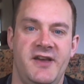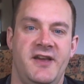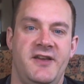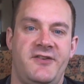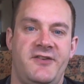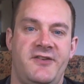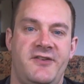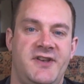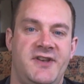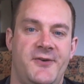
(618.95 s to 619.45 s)

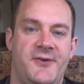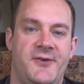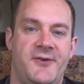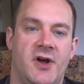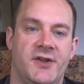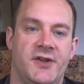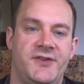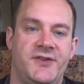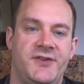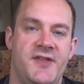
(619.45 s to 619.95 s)
is the
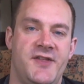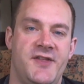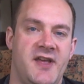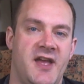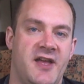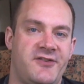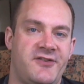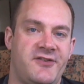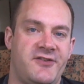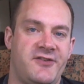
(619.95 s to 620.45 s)
difficulty in
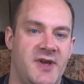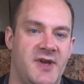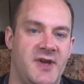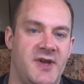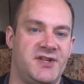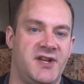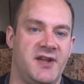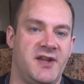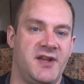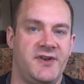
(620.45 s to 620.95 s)
the
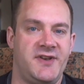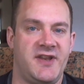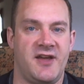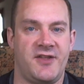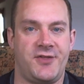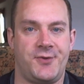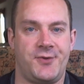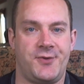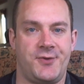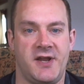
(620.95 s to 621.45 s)
estimation of the
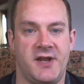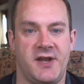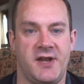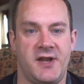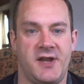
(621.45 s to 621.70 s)
death rate.